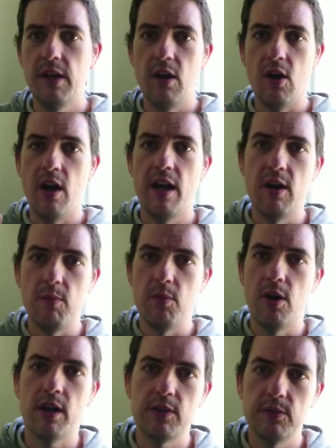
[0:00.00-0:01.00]
Hi, I'm
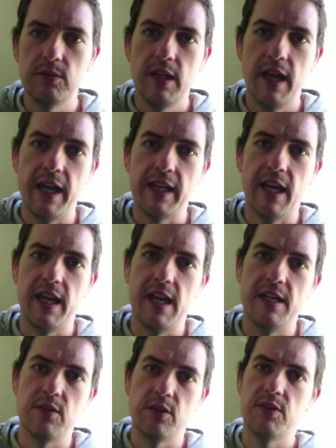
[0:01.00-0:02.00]
Michael,
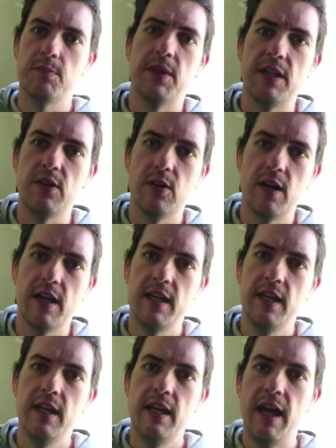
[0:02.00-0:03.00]
aka Not the Big Guy.
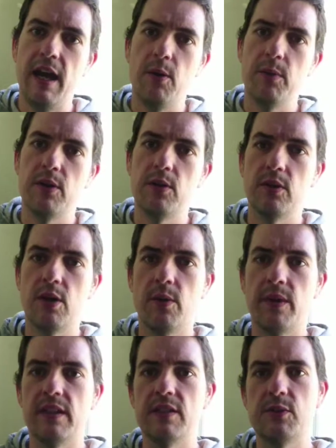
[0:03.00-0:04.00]
How are we all
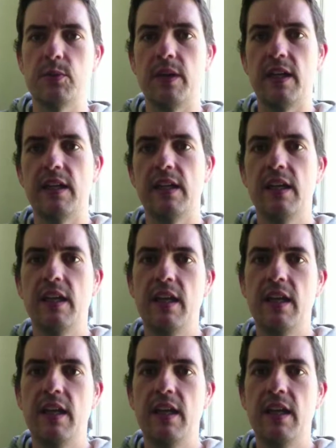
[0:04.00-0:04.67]
going this week?